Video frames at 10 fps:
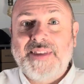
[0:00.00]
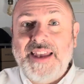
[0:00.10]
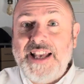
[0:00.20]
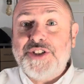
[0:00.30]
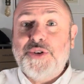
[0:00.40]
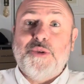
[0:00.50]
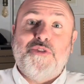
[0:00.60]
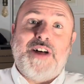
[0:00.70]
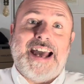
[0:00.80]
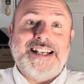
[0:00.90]
Here's a cool
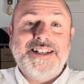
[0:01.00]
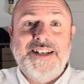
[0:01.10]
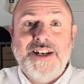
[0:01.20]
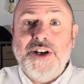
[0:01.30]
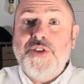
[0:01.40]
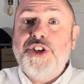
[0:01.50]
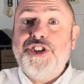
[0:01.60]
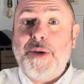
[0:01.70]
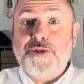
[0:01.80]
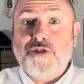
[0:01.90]
fact. The
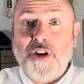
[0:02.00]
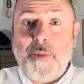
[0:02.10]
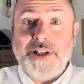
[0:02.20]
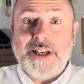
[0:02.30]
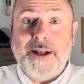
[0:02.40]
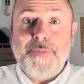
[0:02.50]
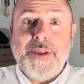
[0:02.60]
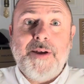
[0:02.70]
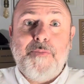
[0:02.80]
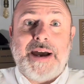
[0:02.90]
ship's chronometer
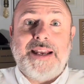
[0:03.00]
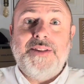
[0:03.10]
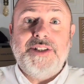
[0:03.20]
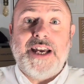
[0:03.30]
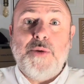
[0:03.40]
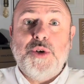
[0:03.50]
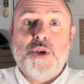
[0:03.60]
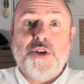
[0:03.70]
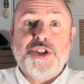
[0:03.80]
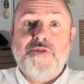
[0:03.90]
back in the day would
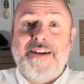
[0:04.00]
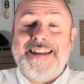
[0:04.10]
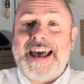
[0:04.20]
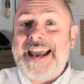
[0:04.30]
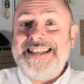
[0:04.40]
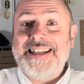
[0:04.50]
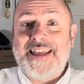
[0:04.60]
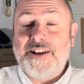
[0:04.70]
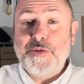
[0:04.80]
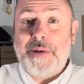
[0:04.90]
cost around
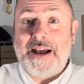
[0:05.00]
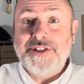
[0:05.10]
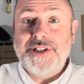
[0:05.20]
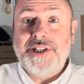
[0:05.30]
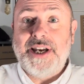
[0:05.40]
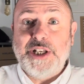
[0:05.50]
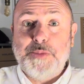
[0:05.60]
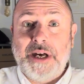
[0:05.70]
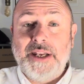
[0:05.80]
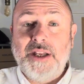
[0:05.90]
£80,000 in today's
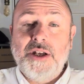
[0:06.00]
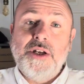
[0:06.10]
money.